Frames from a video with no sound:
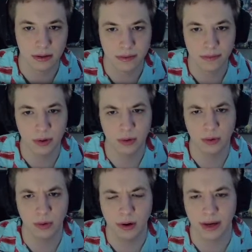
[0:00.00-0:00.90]

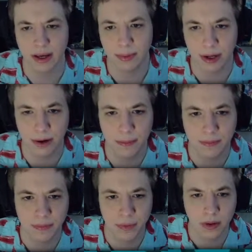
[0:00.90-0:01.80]
Ooh, okay, here we go.
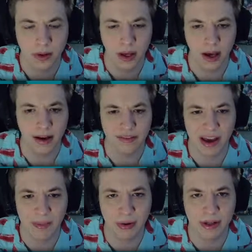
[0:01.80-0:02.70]
Uh,
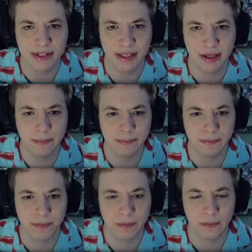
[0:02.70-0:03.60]
vampirism,
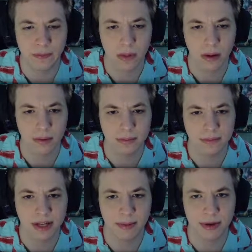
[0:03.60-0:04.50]

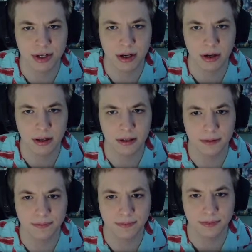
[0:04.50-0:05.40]
damage to
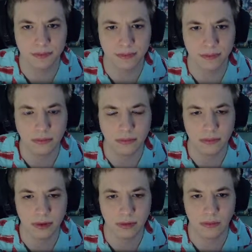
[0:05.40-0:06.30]
all,
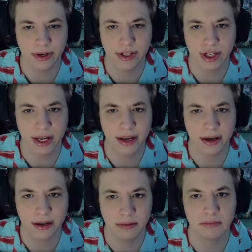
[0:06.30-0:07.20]

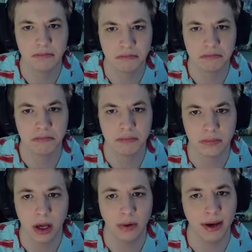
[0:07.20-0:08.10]
regen.
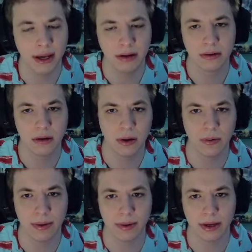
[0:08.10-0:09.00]
Okay. Oh,
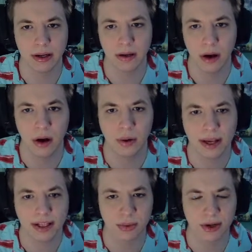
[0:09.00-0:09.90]
wait, wait, wait. Oh,
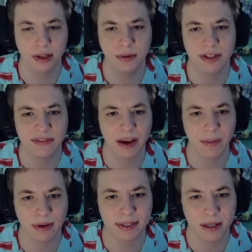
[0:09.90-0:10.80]
okay, so we're going to lose the
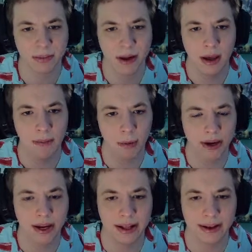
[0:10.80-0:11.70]
vampirism, but we're
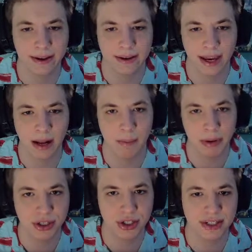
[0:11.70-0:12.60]
going to gain a
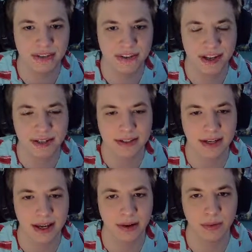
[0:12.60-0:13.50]
bunch of defense
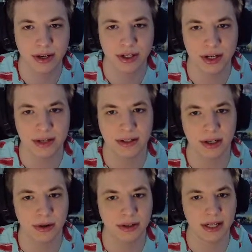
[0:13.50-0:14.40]
and regen,
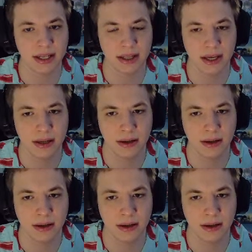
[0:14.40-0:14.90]
so I'll take that.